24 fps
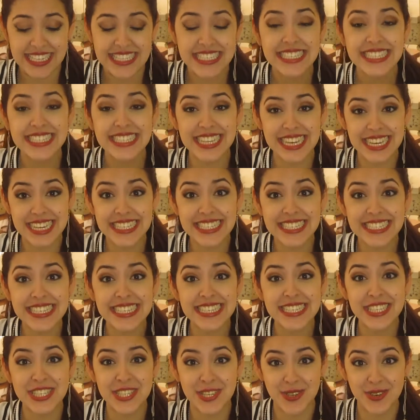
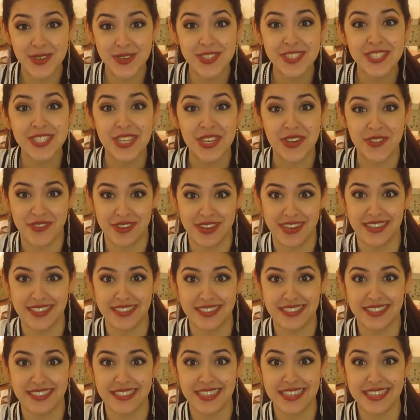sixty-two degrees.
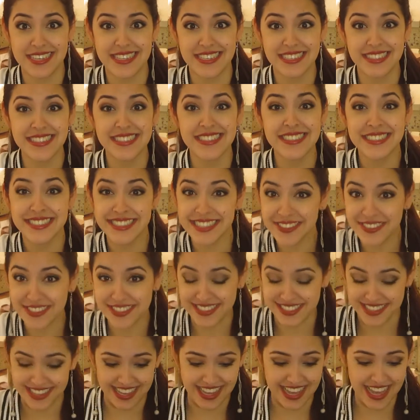
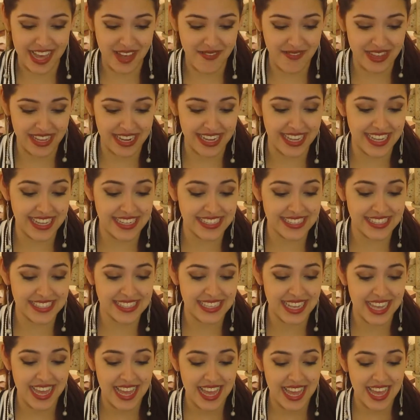Seriously, I mean, it's
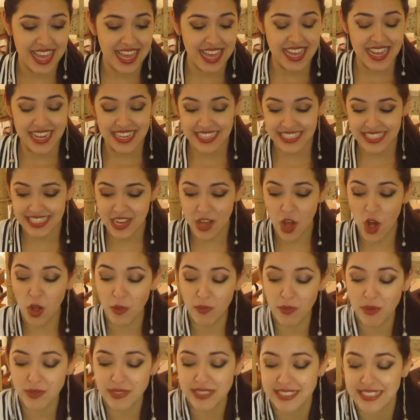
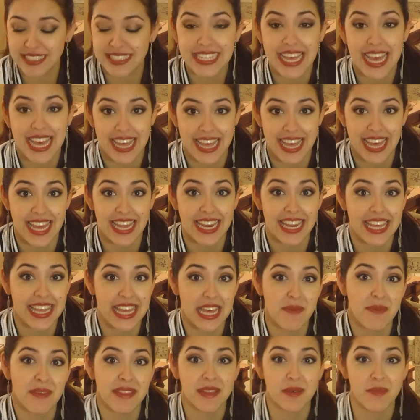almost ten a
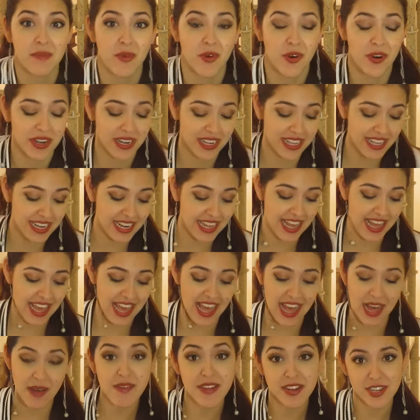m in the morning.
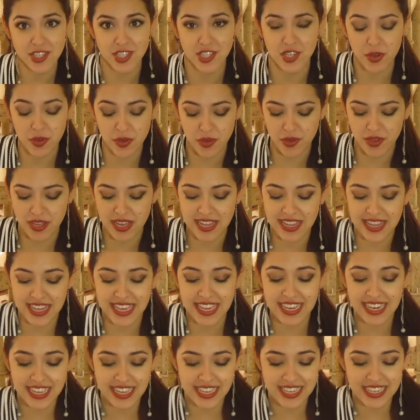I'm gonna show you, and
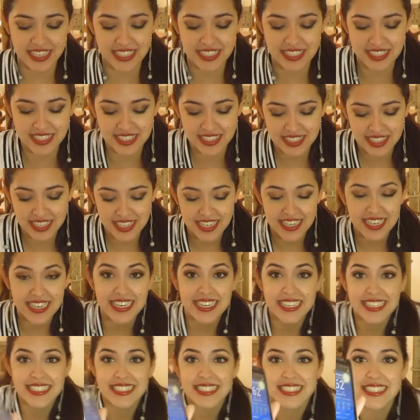it is
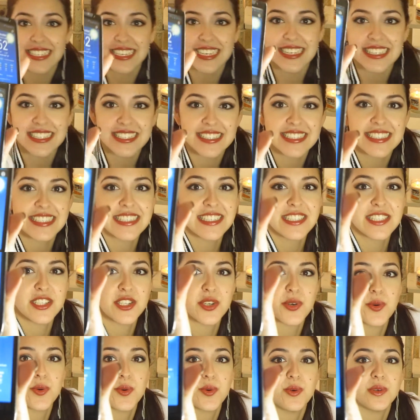
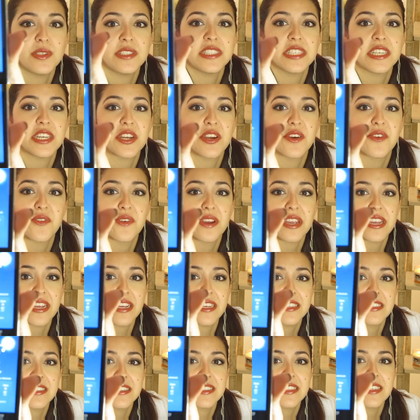sixty-two
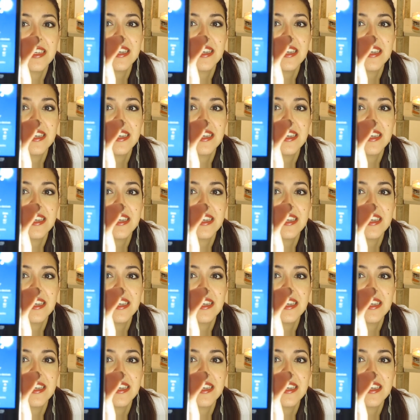degrees.